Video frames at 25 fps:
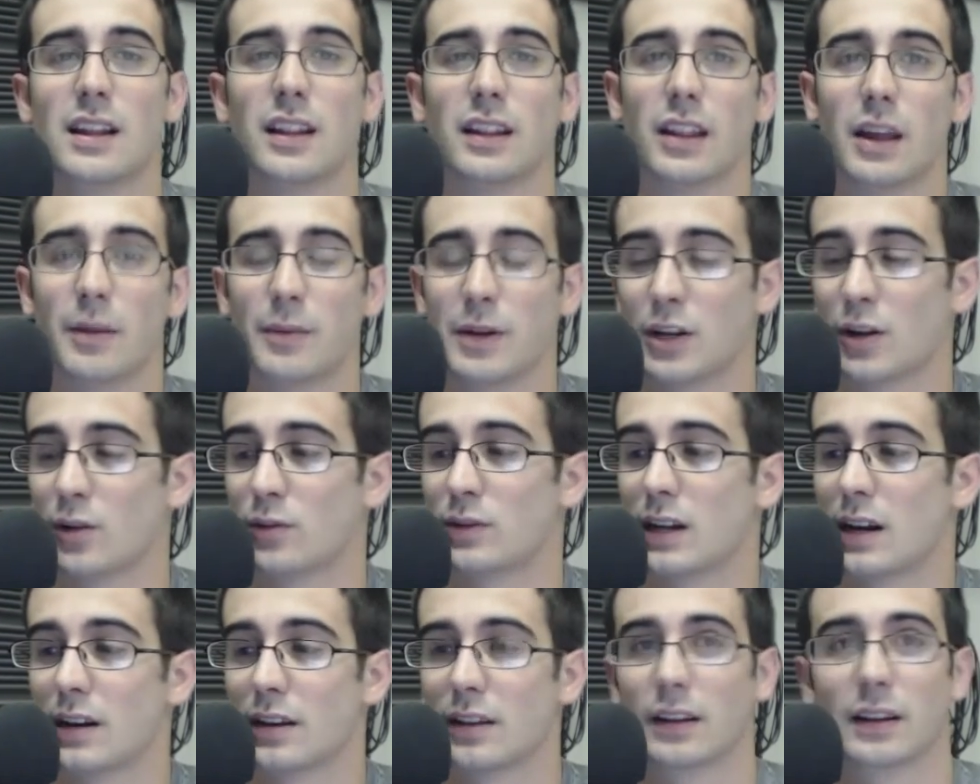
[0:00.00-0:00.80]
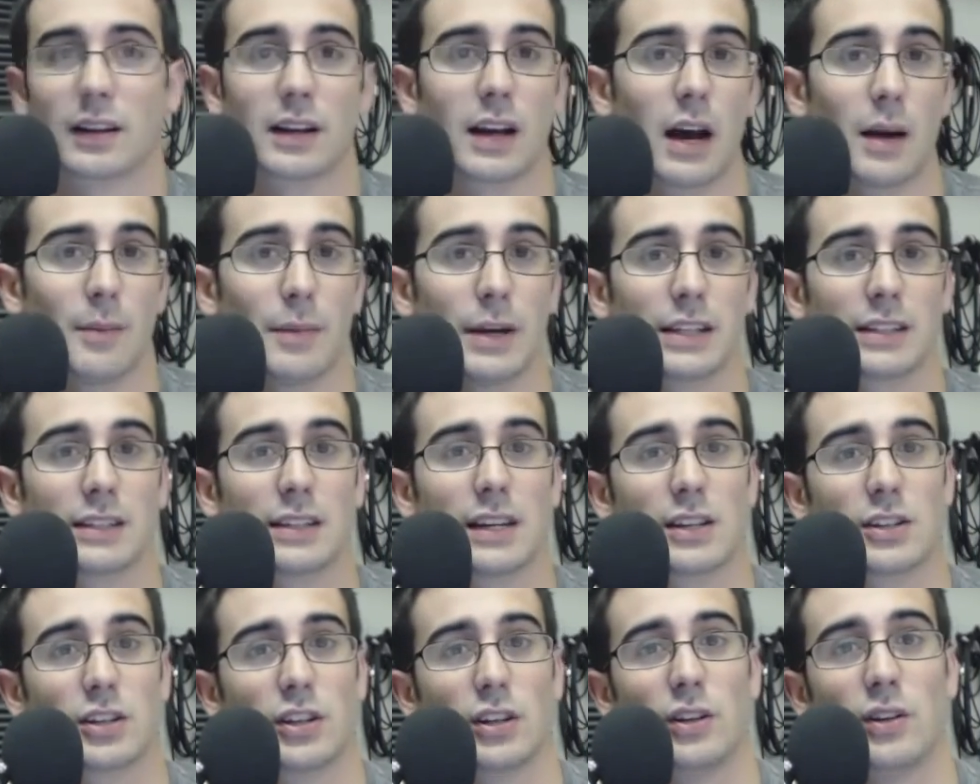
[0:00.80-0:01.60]
let me know down in the comment
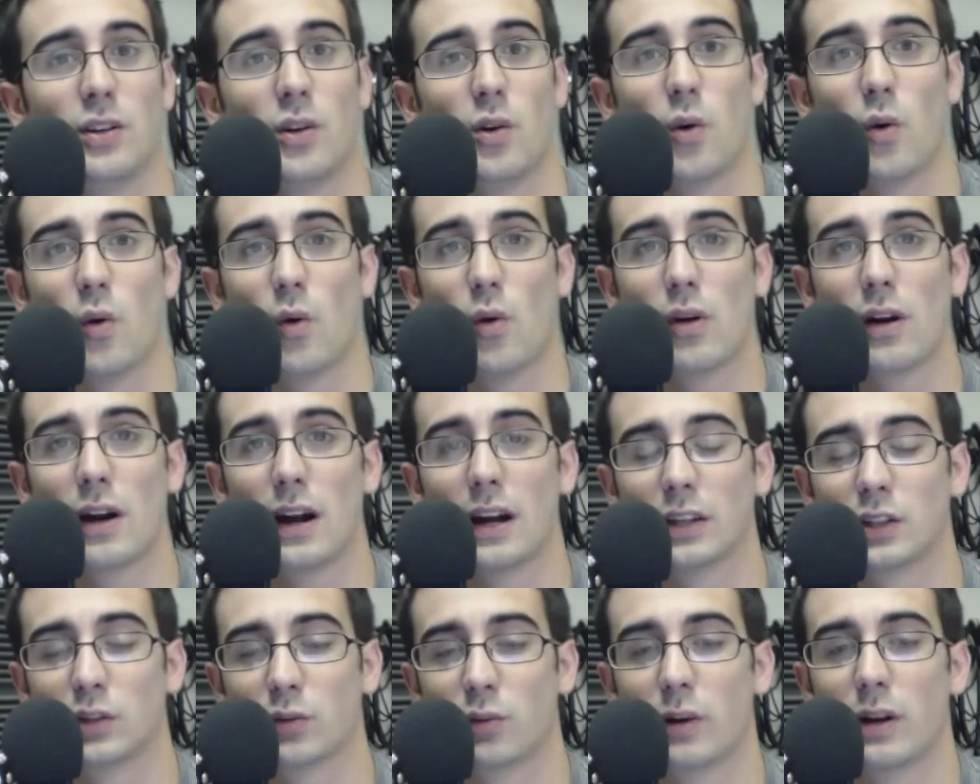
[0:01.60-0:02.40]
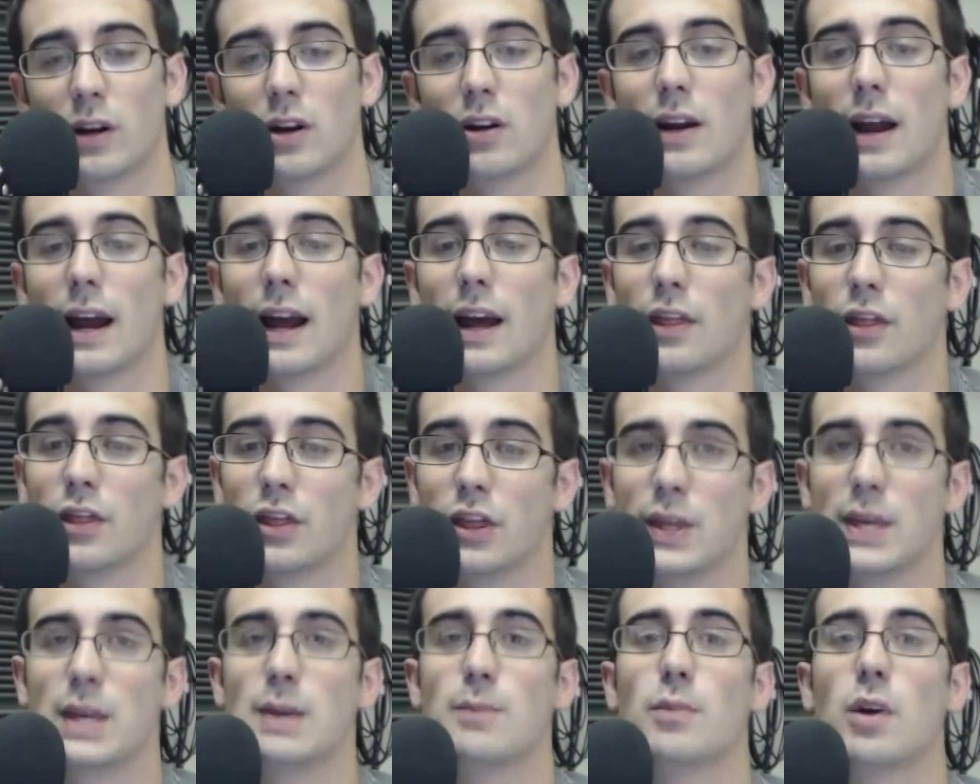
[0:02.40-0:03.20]
section or on Twitter at
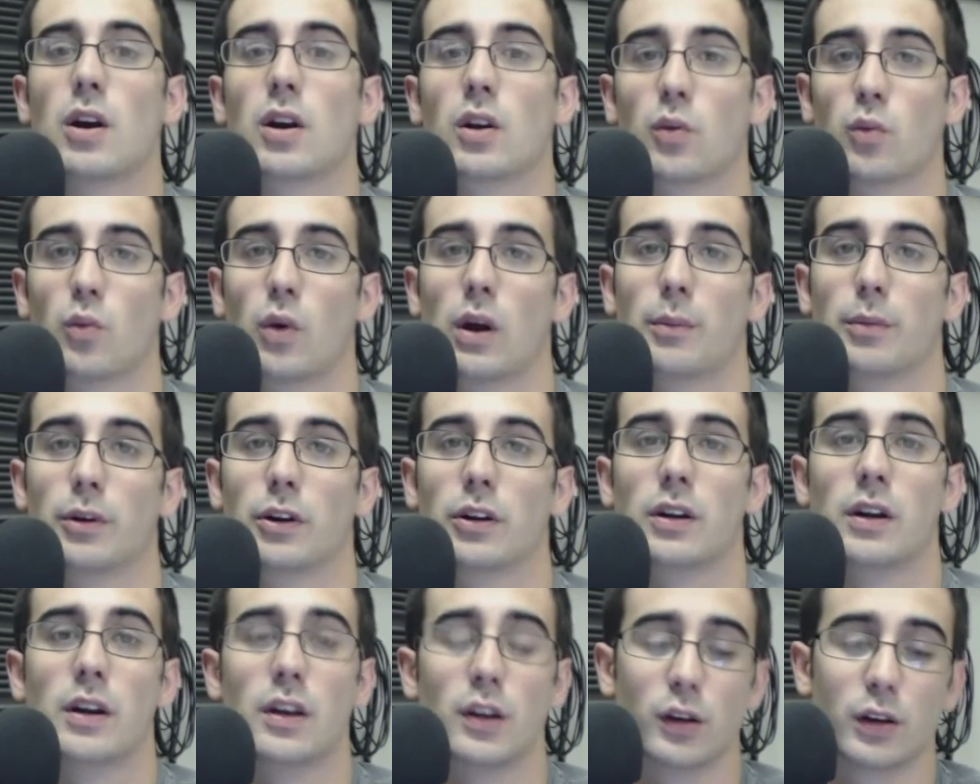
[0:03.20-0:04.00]
TheMarkWeber.